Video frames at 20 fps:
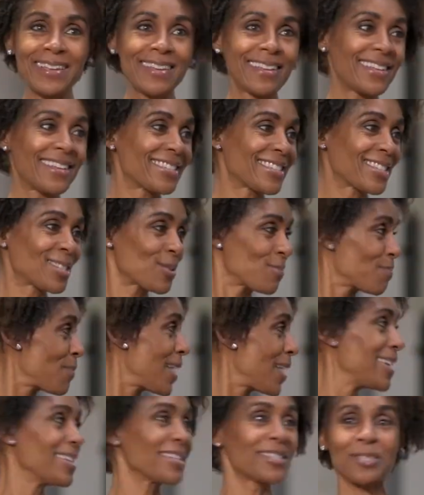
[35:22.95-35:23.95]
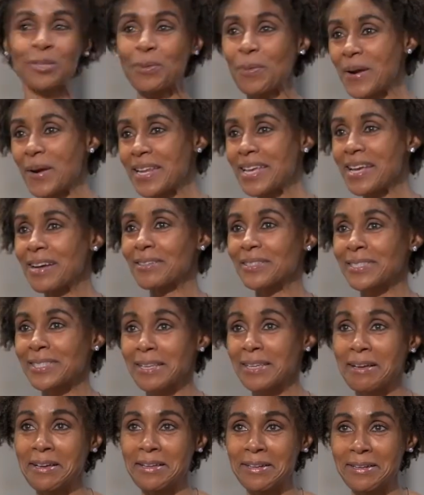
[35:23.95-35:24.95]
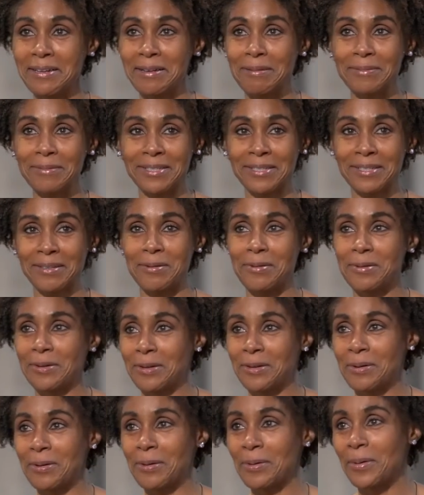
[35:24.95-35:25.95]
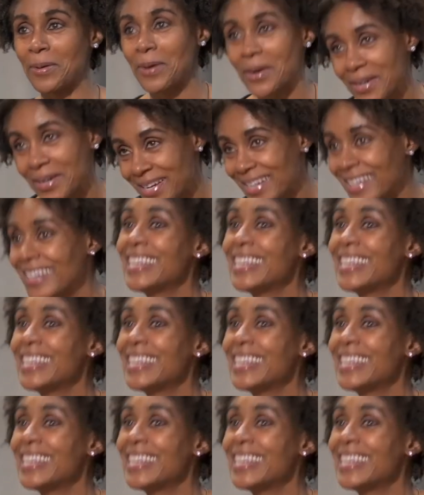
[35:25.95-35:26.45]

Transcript: it's minus 20 outside and I'm just going life, to work.